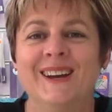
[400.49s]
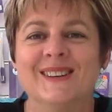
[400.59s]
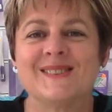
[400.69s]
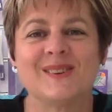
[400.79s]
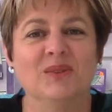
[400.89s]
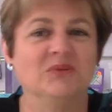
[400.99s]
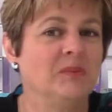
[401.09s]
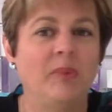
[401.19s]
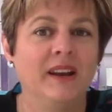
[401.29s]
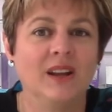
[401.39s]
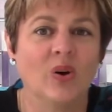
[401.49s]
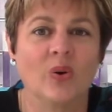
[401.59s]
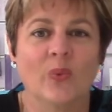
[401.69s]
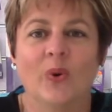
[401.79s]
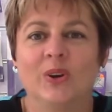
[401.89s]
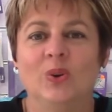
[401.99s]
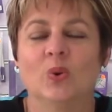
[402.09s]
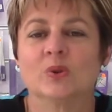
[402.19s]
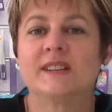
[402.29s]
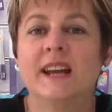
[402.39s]
So depending on what
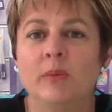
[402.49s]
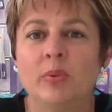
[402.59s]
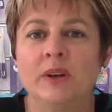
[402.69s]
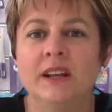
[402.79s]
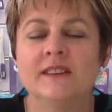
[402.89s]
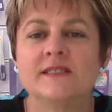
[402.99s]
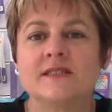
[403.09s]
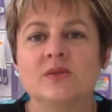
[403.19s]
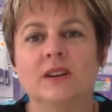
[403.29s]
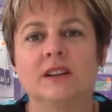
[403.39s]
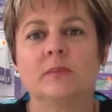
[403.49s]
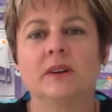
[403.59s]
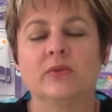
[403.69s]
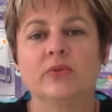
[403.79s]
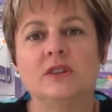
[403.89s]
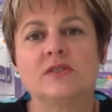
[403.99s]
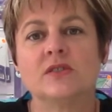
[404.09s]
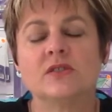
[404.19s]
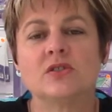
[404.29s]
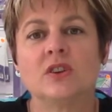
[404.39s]
your standpoint is, do a little bit of
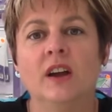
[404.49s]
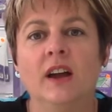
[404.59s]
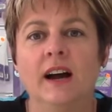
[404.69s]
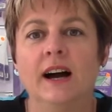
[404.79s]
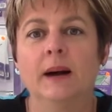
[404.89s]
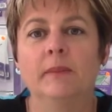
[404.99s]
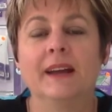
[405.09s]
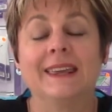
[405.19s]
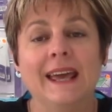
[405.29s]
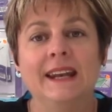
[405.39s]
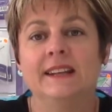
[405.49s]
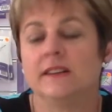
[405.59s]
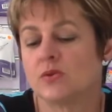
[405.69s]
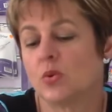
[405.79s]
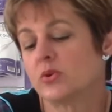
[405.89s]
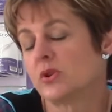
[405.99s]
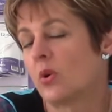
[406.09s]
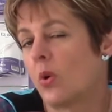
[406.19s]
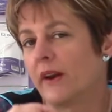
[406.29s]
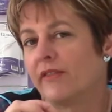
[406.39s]
research. Again, it's also
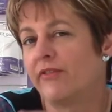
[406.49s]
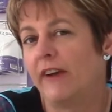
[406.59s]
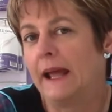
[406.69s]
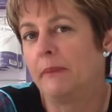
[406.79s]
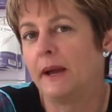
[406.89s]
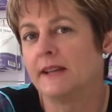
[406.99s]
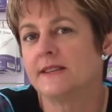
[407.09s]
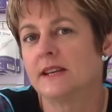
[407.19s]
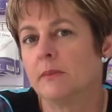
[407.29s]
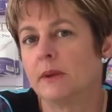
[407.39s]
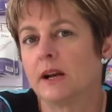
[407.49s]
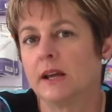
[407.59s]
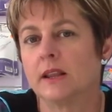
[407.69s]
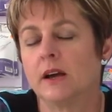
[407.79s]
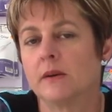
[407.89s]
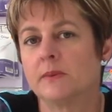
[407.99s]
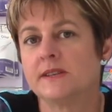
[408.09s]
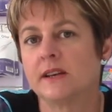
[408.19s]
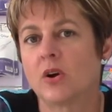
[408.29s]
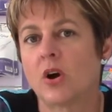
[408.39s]
quite a flat batting, a bit like the
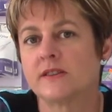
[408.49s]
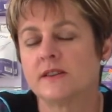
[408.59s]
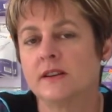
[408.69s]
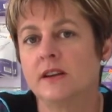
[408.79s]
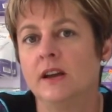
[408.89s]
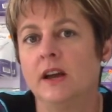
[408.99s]
100% cotton,